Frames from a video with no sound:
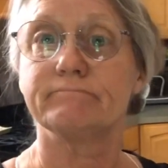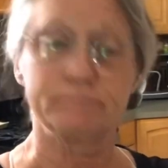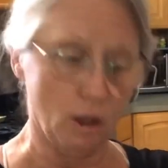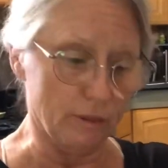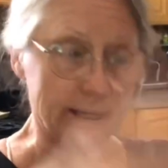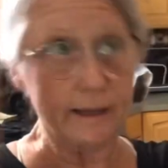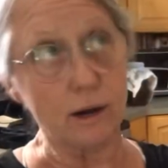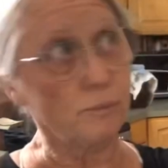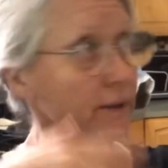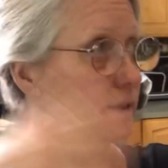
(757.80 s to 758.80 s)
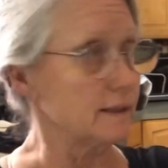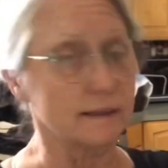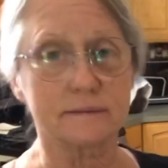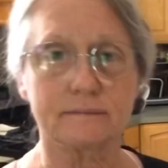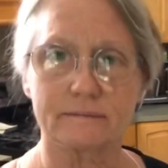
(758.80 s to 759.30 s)
blow the lid open and
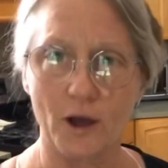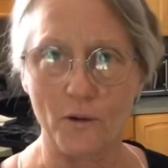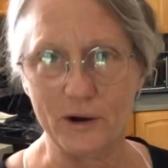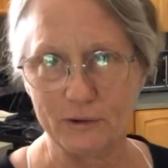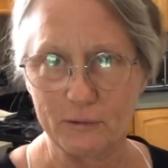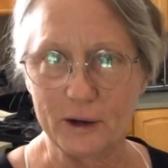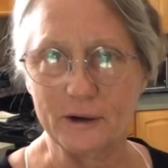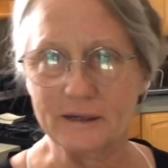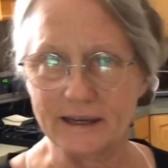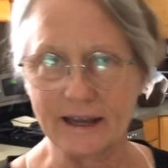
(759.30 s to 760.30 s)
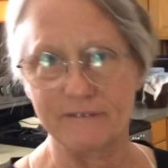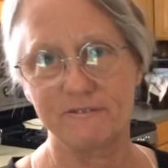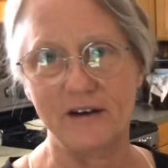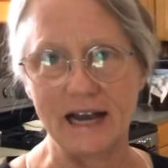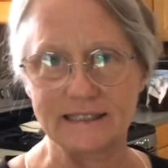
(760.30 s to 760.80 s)
it go everywhere. It
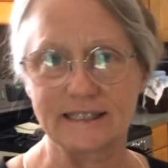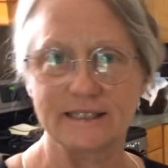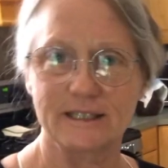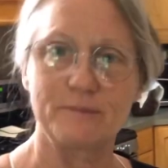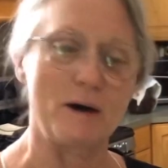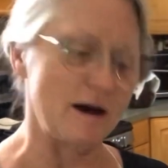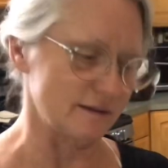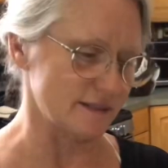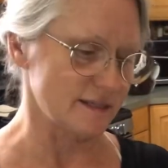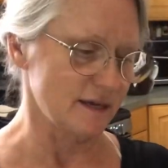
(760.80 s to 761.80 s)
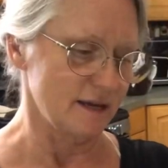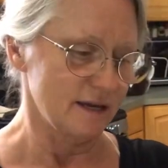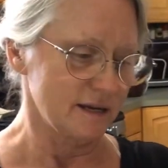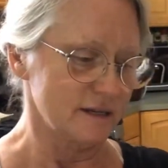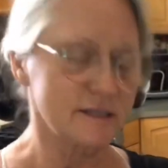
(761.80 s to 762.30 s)
confines it to the box.
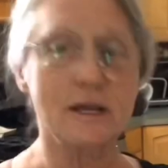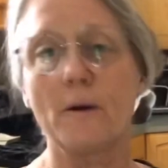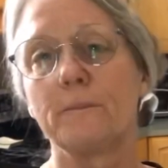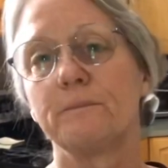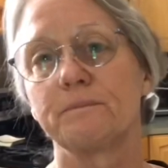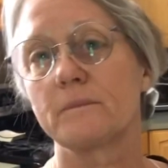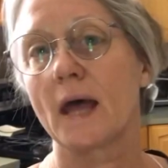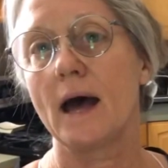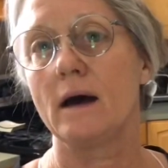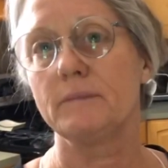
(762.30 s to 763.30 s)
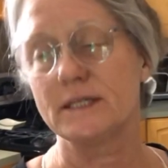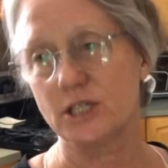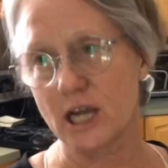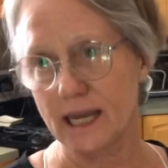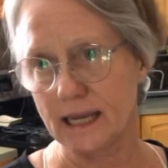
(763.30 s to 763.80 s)
So I'll be
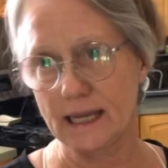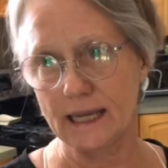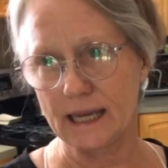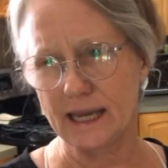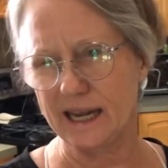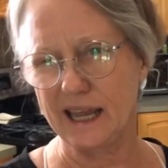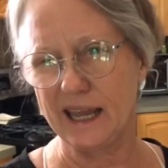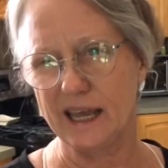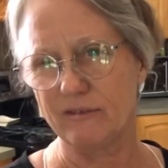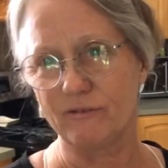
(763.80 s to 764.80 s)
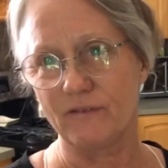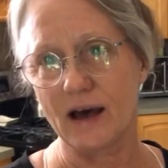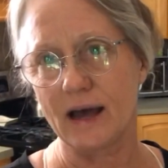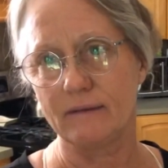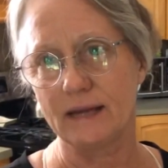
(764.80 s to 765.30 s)
checking it in
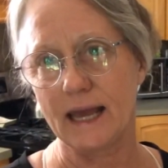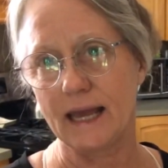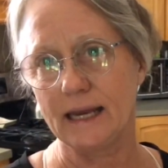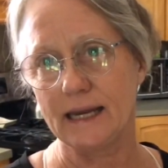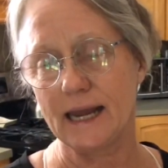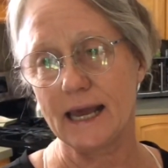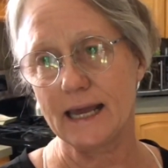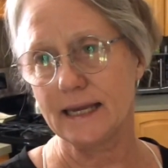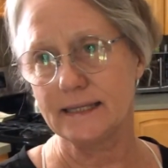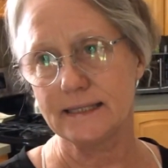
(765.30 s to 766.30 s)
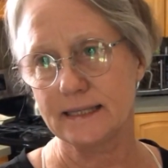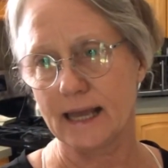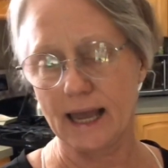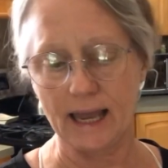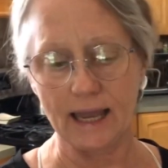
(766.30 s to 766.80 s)
5 to 8 days
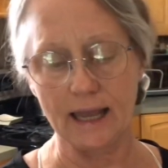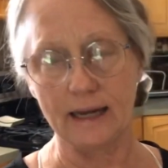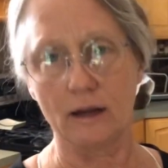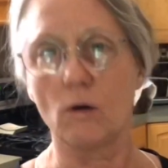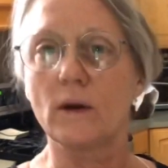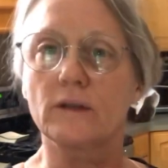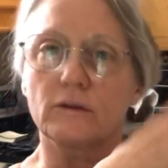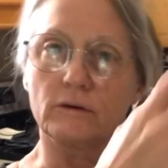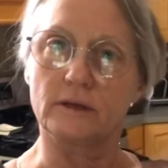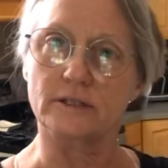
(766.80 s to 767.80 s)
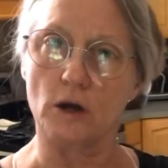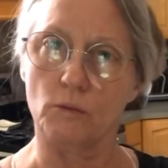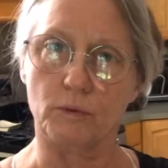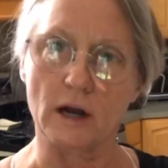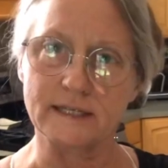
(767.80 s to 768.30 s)
and going through this whole
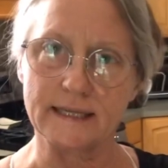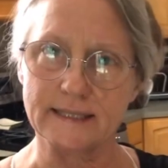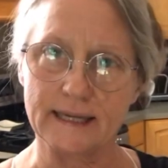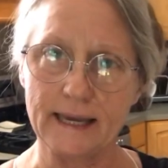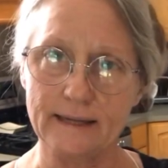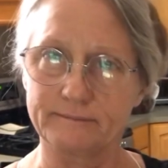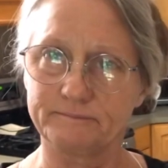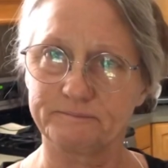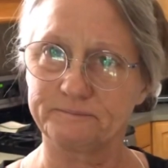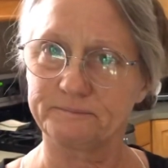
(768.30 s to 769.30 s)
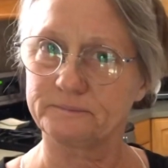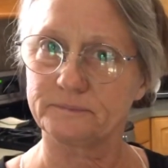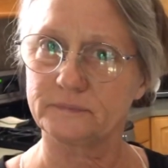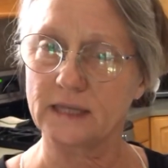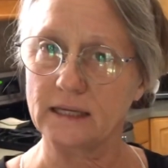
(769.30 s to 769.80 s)
process again.
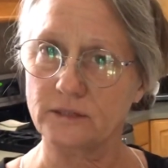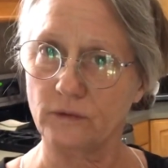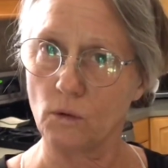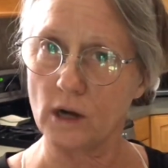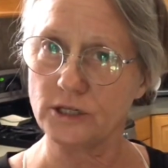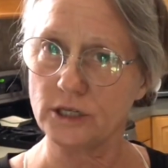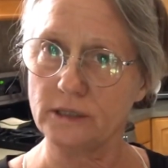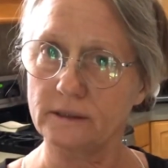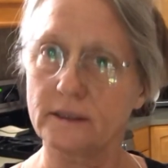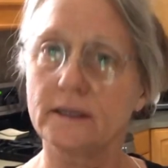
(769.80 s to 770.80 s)
Thanks for watching.